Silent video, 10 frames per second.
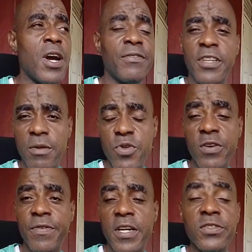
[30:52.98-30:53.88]
After the
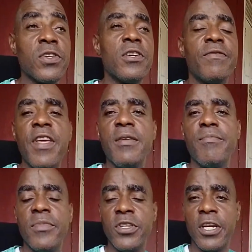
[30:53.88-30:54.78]
breakfast served,
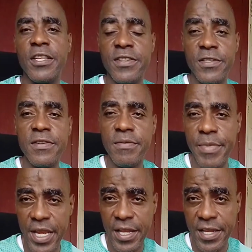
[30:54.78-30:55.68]
then you get your
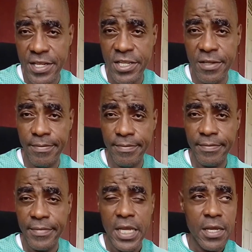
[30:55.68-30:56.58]
medication.
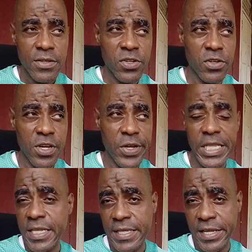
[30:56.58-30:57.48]
So you
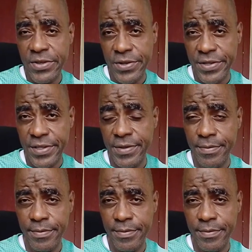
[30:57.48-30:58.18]
get to 10:30.